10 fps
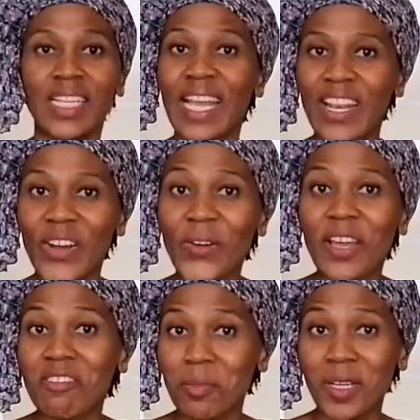Hello
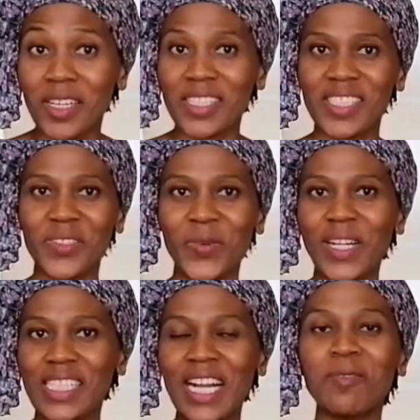everybody,
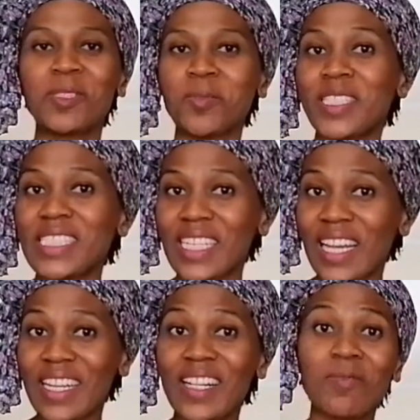welcome to my
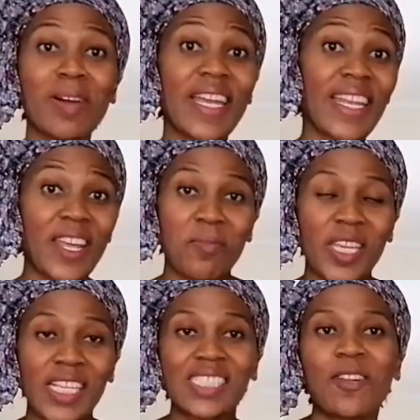channel. My name
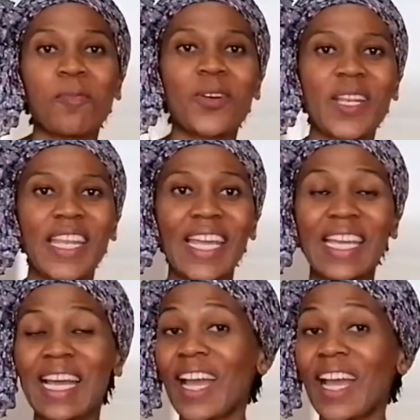is Nomonde.